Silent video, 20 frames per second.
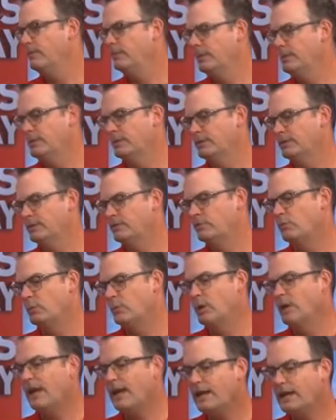Because it's
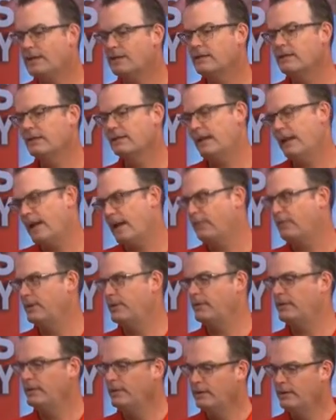more likely to
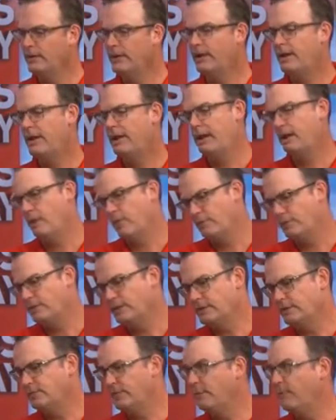happen over the
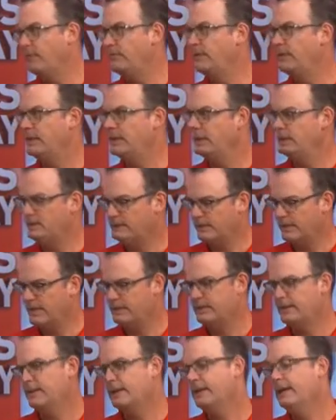age of 50 to
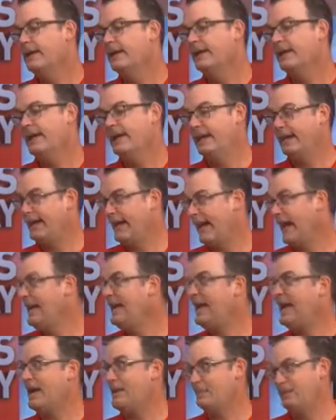60. It
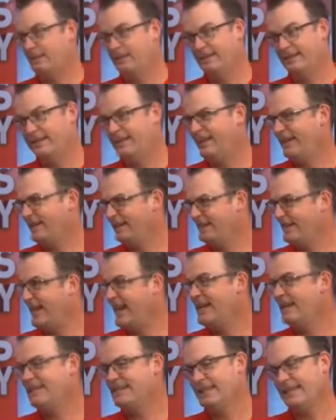can happen at
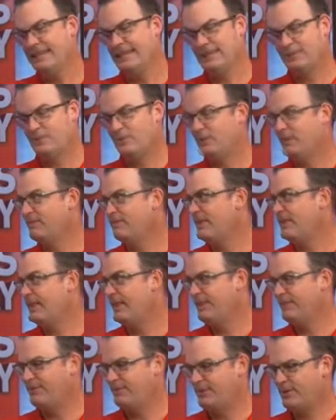18,
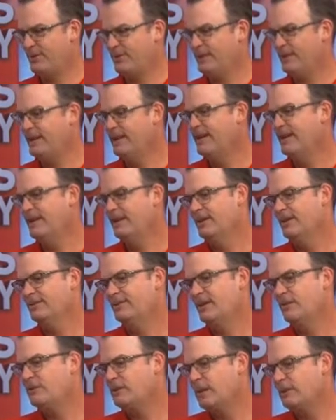25, 30,
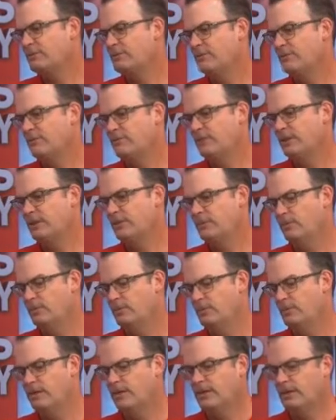sometimes associated
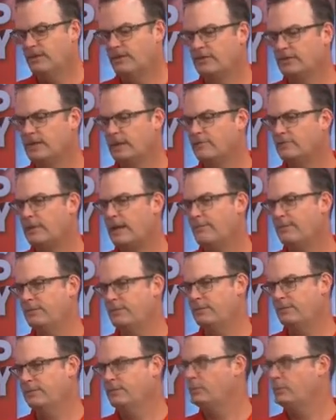with some type of